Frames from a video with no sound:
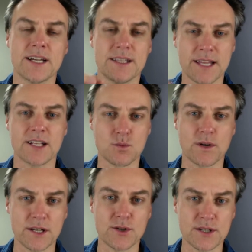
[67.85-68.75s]
That's when
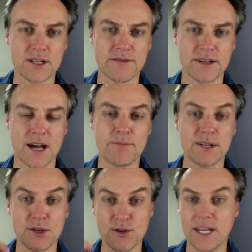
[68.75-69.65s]
you stiffen up. But
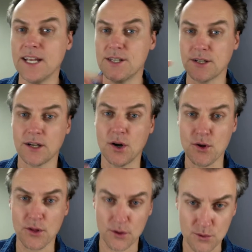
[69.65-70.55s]
you need to go
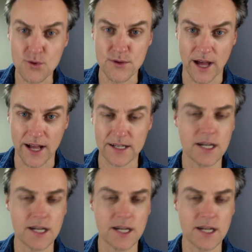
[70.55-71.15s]
through that.